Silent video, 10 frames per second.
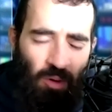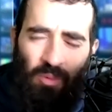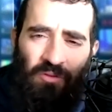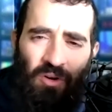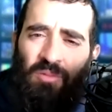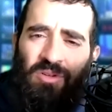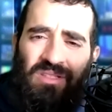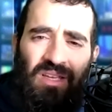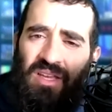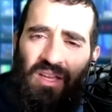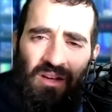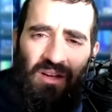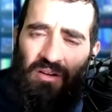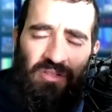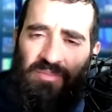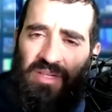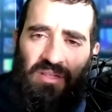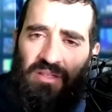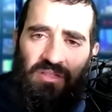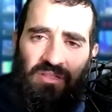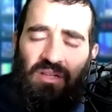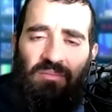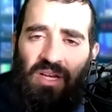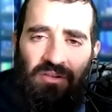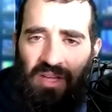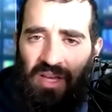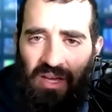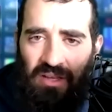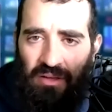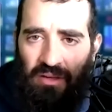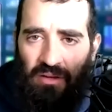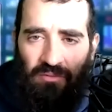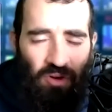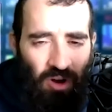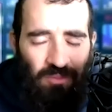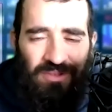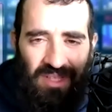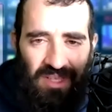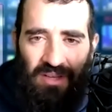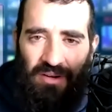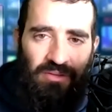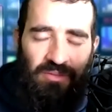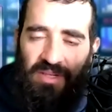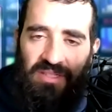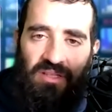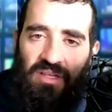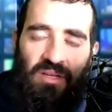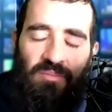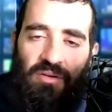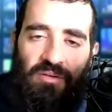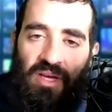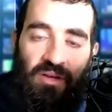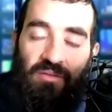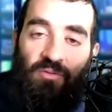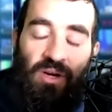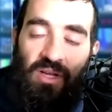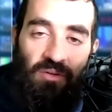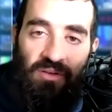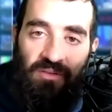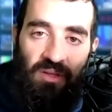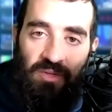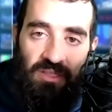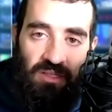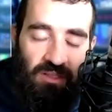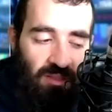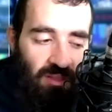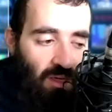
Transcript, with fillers: for almost a year, I was basically just in my own head. For almost a year, I was basically in my own head, even running away from the business